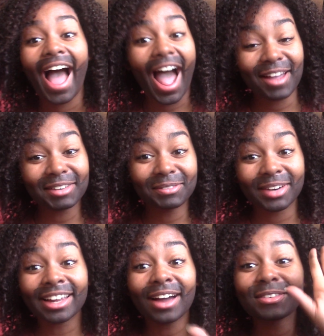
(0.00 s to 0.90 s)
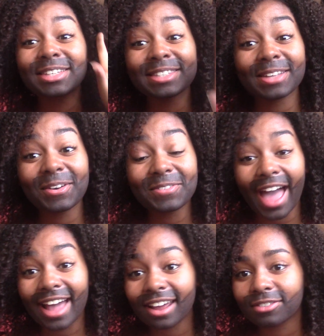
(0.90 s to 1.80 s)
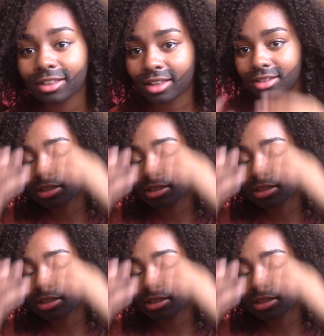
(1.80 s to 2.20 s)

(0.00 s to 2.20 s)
I'm gonna break out so bad after this.